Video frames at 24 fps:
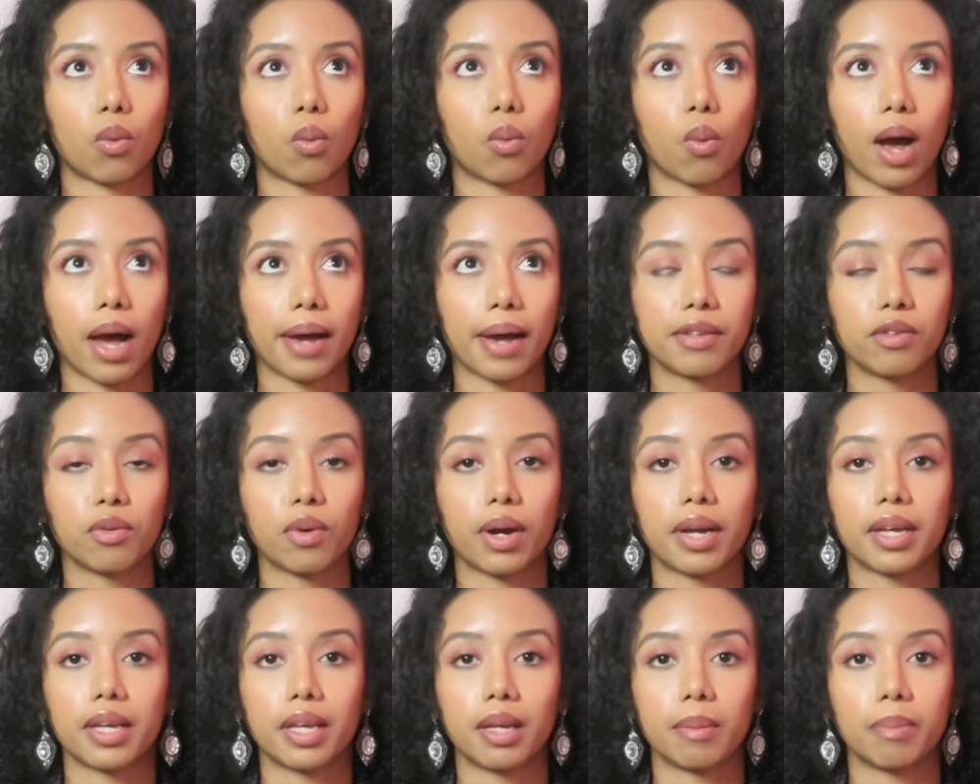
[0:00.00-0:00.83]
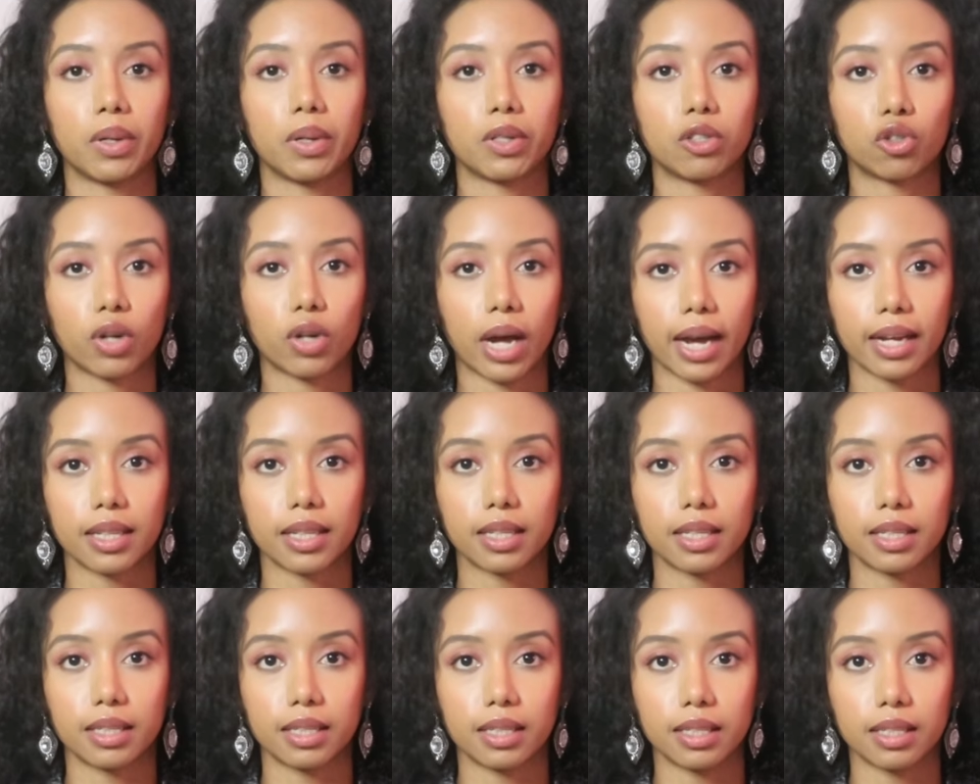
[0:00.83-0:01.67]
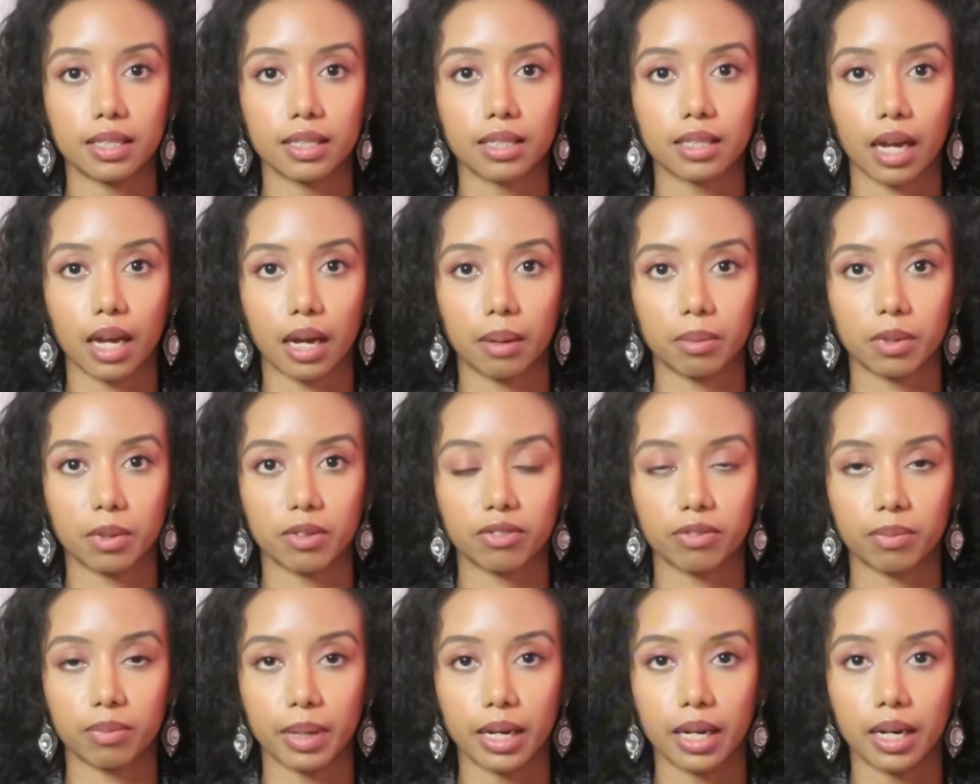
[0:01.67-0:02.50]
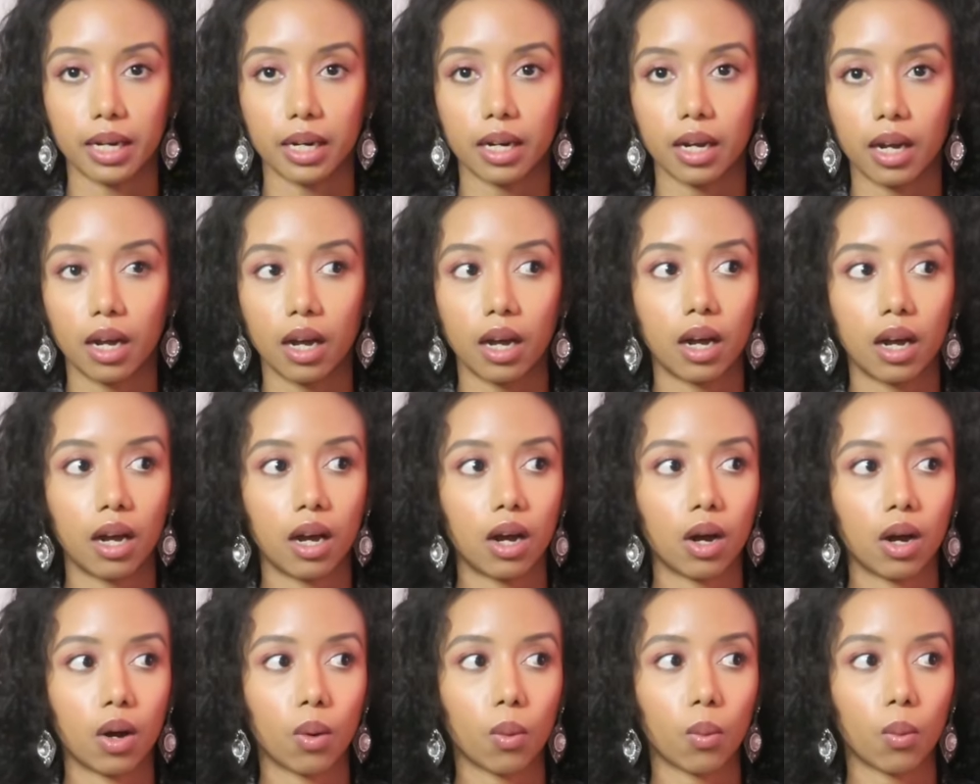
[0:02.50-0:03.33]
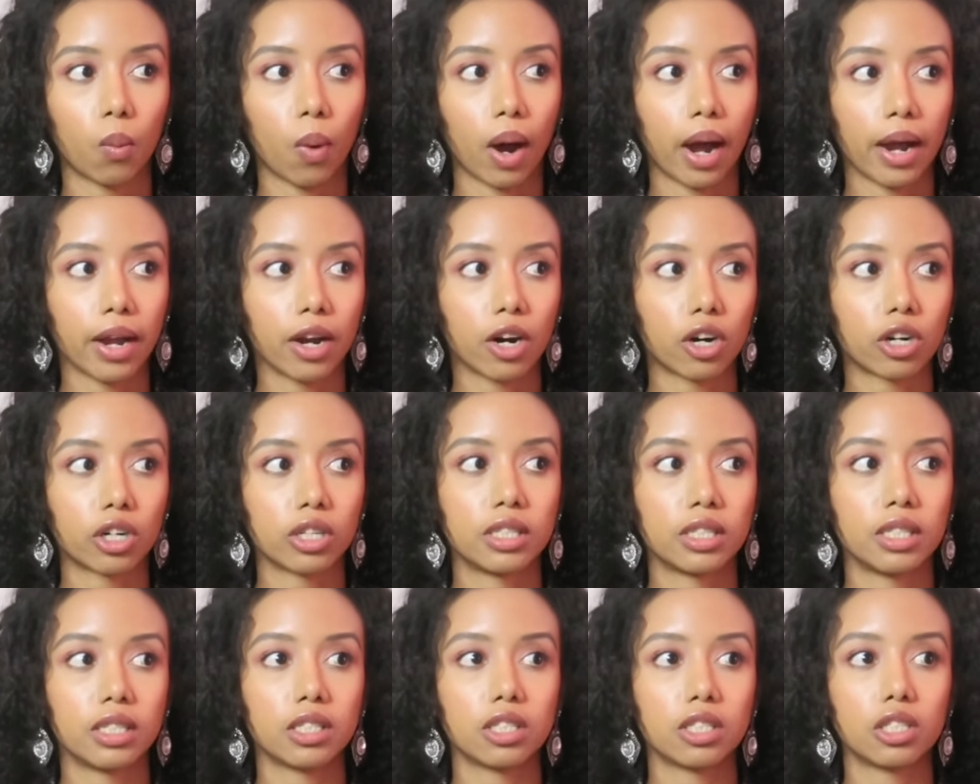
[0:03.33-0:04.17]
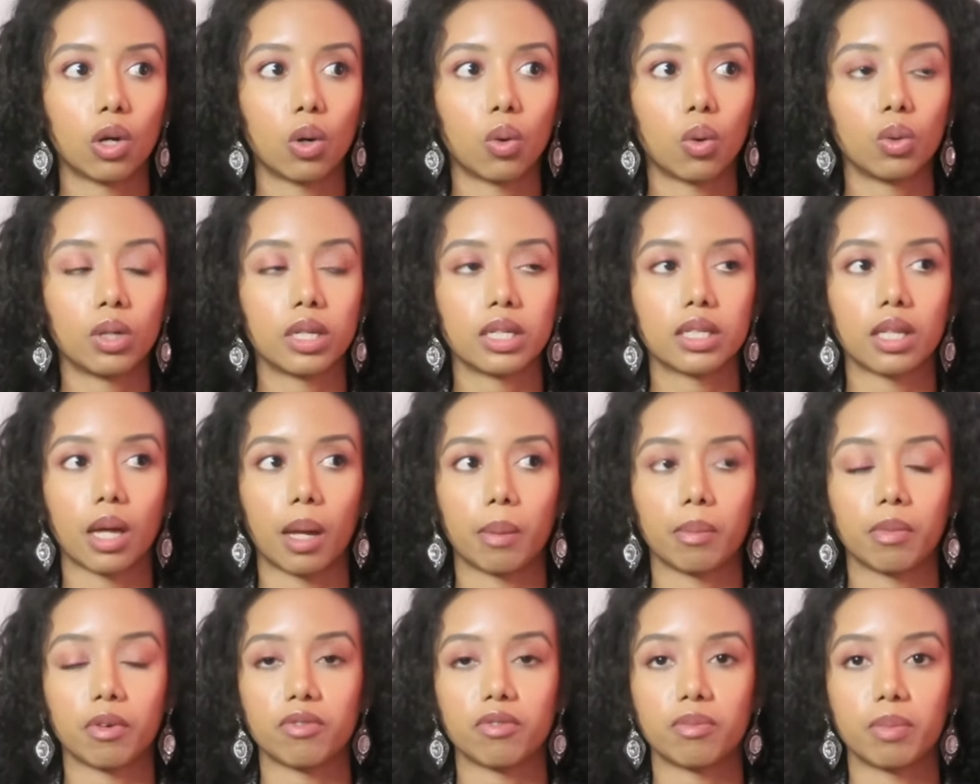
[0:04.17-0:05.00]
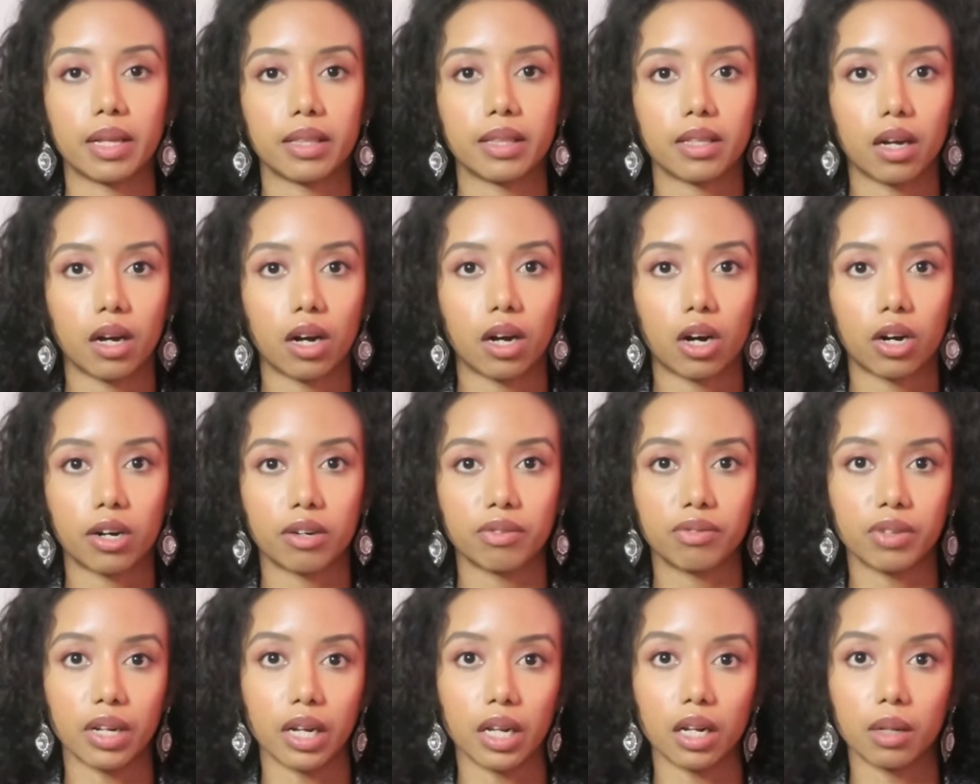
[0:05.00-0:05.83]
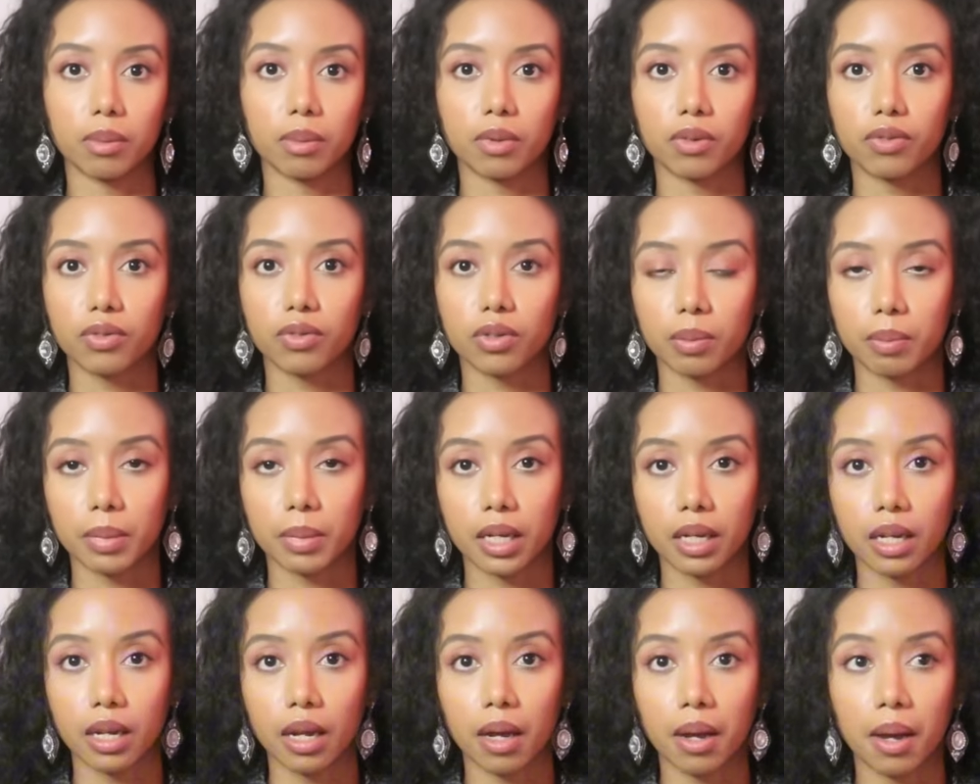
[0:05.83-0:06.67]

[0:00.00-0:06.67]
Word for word: Why do I keep attracting these type of men? Why are these the only type of men that are available for me?